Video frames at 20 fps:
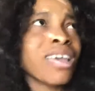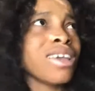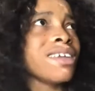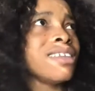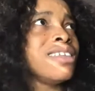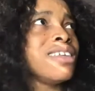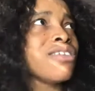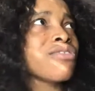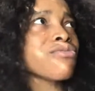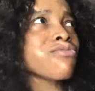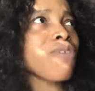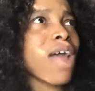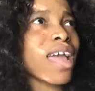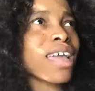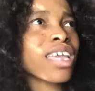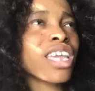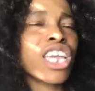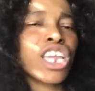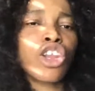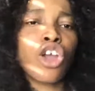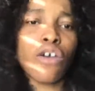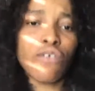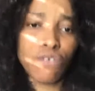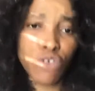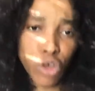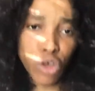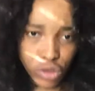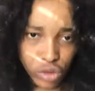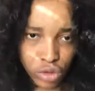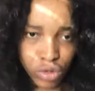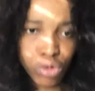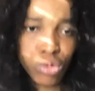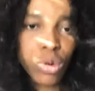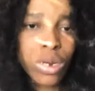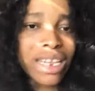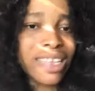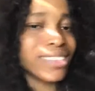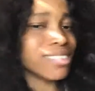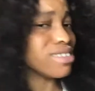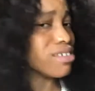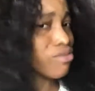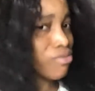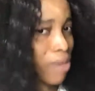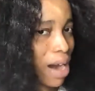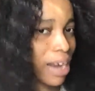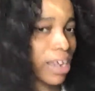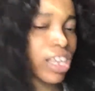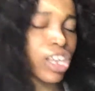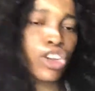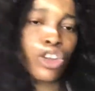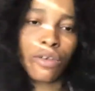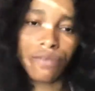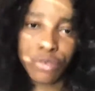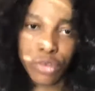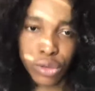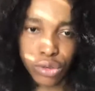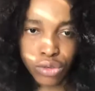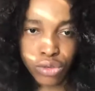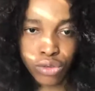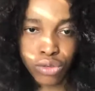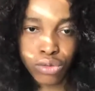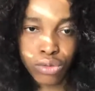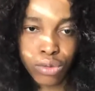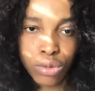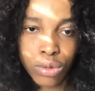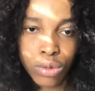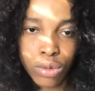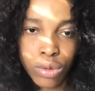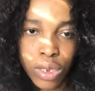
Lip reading: The ranking of your school is the ranking of your school.